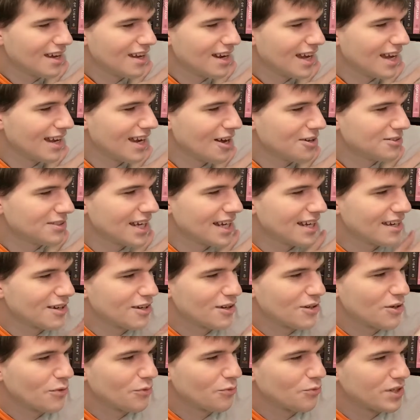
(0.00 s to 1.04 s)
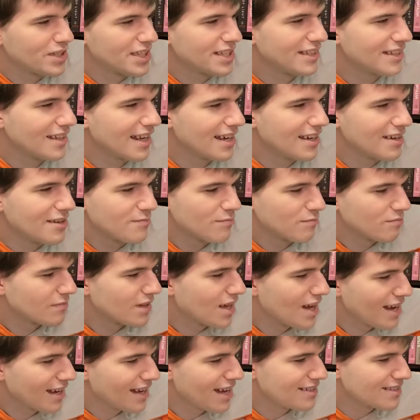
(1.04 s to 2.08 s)
And I was like working in like,
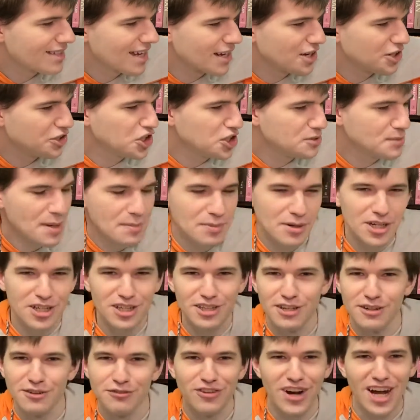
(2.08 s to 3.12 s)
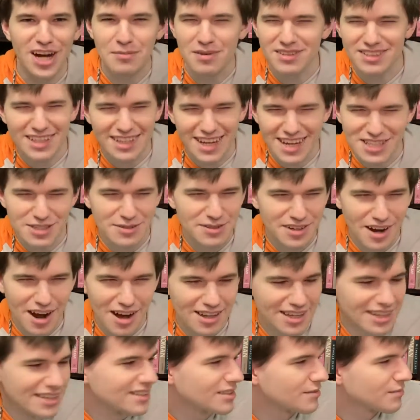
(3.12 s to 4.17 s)
I guess like newspaper fragments, I guess you would call
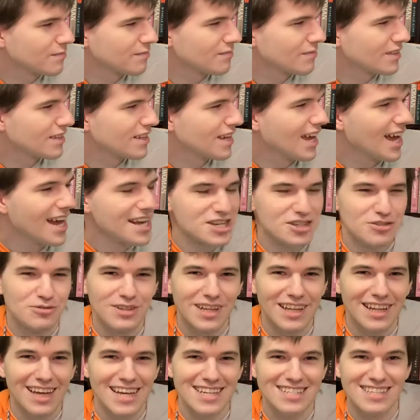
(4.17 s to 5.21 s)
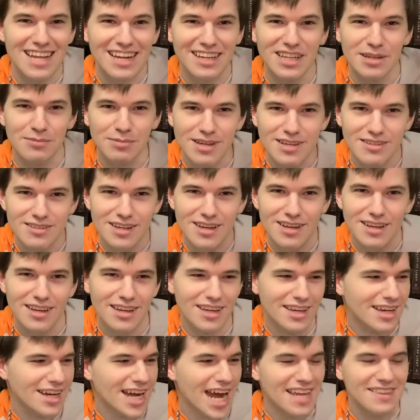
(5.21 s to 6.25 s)
it. It's really like aesthetically pleasing
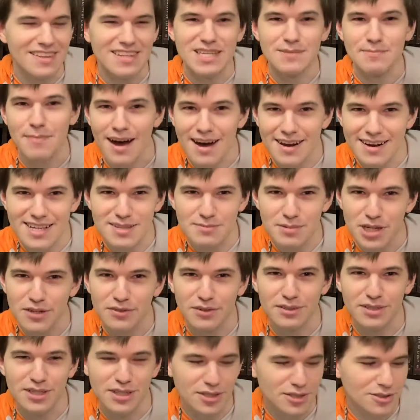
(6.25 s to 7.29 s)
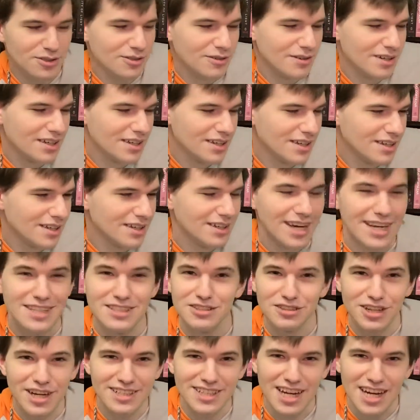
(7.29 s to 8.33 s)
and the spine is beautiful too. It's a
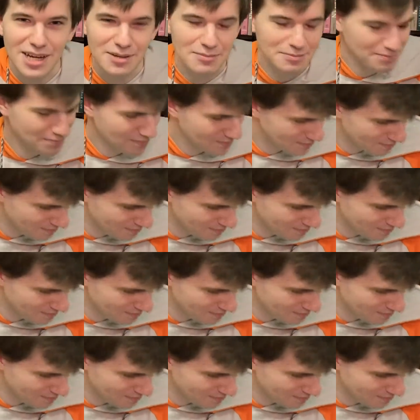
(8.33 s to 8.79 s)
great time.